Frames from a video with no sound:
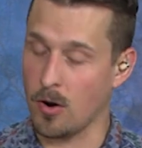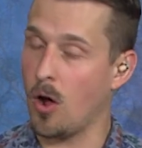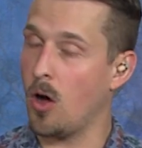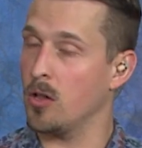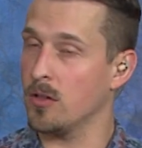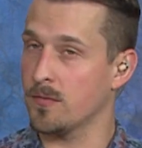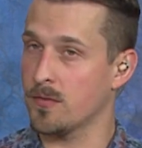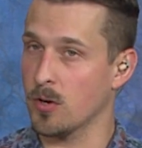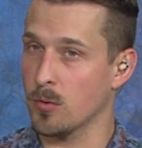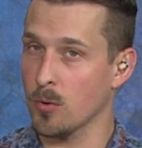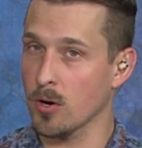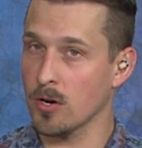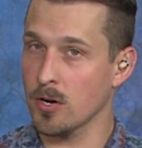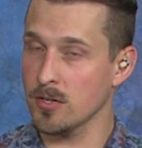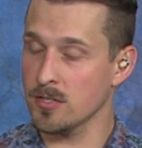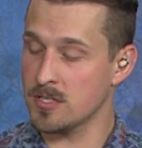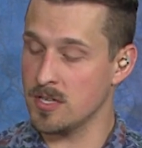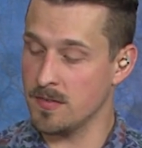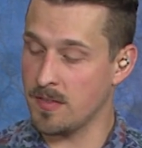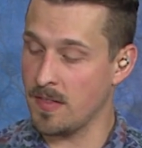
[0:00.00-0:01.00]
all of their
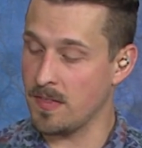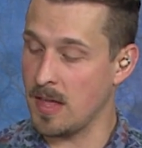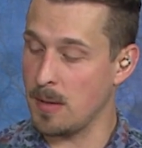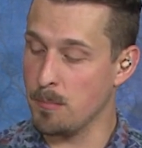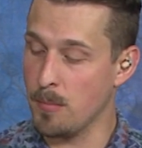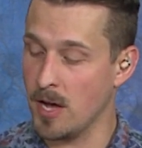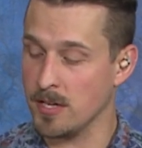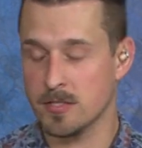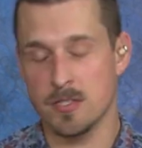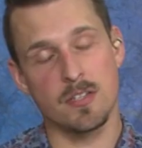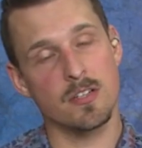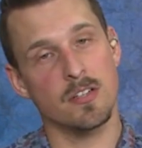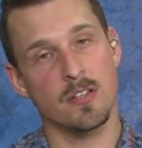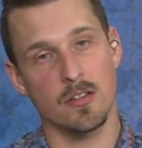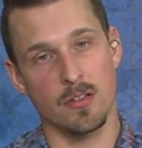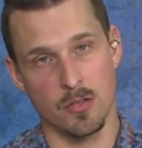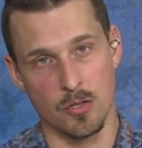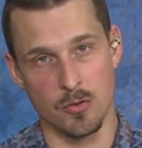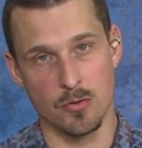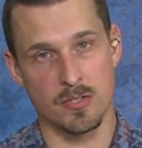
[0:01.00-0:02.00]
workers, then they must
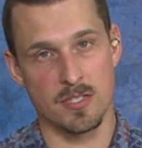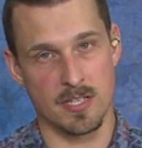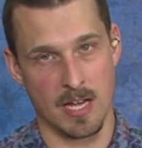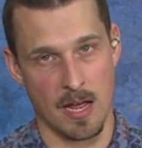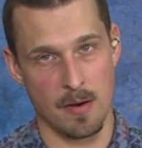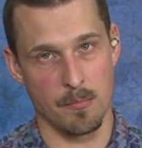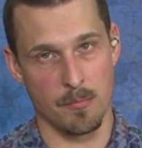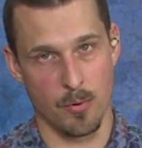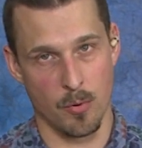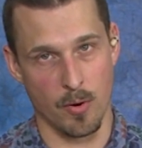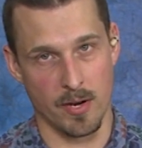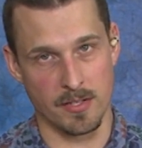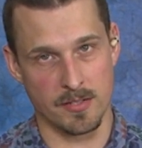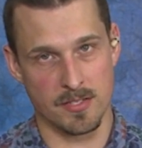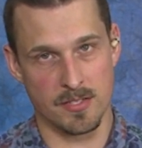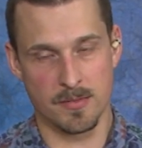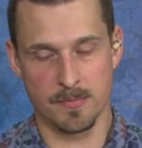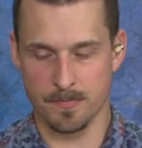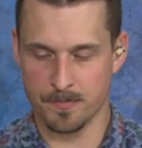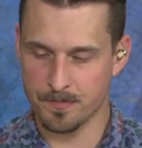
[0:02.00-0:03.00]
lose 10
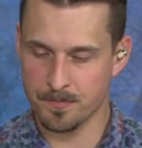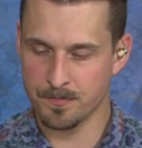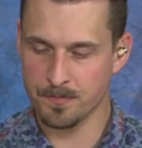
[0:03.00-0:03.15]
points.